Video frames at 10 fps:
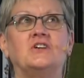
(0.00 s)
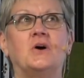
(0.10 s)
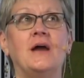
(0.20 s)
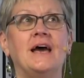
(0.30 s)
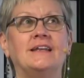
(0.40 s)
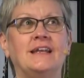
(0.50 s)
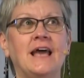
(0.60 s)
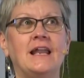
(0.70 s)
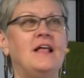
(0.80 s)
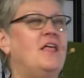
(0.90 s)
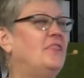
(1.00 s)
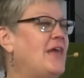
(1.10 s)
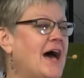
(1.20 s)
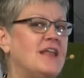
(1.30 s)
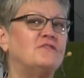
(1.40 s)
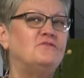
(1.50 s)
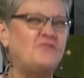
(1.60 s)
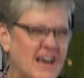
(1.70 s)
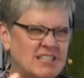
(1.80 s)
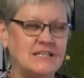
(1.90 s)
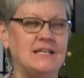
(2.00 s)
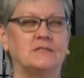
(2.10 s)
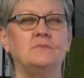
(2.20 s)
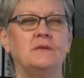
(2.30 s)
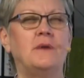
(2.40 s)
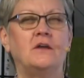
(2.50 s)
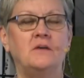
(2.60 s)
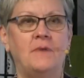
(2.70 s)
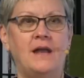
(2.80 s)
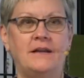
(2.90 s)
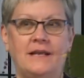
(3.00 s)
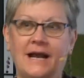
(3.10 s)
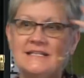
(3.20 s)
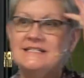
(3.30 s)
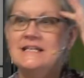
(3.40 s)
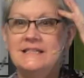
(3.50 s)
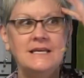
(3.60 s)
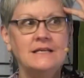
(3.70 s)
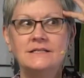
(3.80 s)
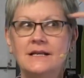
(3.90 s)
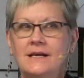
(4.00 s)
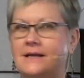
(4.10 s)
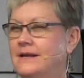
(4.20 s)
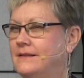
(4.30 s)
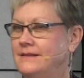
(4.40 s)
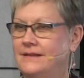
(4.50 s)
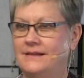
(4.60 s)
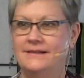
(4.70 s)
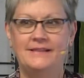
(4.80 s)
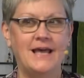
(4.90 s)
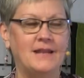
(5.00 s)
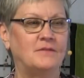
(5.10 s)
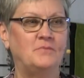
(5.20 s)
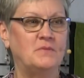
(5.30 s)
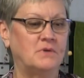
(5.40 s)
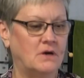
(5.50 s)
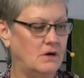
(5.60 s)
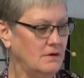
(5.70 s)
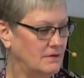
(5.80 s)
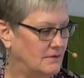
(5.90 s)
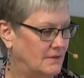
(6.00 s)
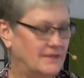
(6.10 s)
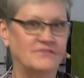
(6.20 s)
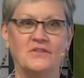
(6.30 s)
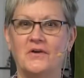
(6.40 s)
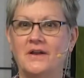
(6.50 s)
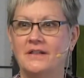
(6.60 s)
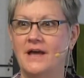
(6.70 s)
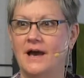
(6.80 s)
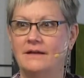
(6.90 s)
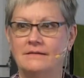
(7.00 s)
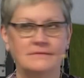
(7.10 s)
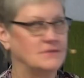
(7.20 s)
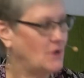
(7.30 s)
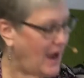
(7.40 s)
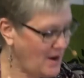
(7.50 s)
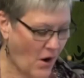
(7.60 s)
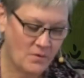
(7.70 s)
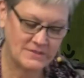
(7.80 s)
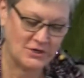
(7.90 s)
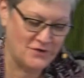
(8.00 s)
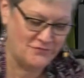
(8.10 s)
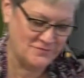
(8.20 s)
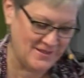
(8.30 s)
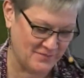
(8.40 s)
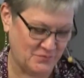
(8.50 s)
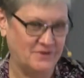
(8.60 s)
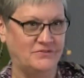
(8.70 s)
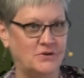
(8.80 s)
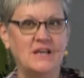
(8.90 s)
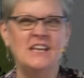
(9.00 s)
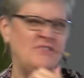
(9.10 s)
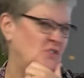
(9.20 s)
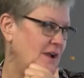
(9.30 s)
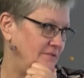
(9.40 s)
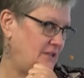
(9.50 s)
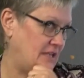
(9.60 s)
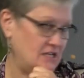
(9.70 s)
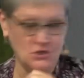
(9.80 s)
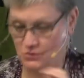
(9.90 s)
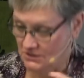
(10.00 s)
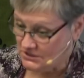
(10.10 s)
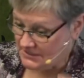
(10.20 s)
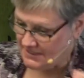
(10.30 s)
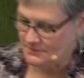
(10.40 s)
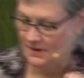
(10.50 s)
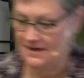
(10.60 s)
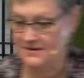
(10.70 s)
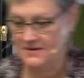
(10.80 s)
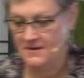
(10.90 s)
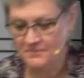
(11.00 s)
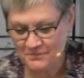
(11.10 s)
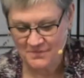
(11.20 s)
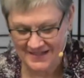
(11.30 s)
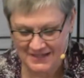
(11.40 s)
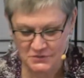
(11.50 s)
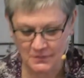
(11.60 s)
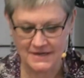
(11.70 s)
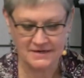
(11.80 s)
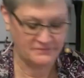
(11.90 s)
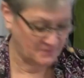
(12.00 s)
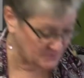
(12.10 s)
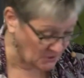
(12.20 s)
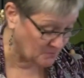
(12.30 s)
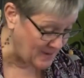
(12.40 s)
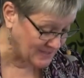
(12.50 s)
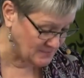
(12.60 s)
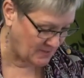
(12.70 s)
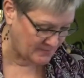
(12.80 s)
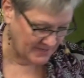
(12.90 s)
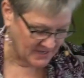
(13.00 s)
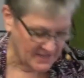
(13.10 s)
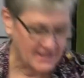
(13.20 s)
go hand in hand. That fascinates me about humanity. And I see things that people go, oh, I never thought of that. So I always go from that point of view, if you haven't yet noticed. That's where I come from. So, back to Barbie.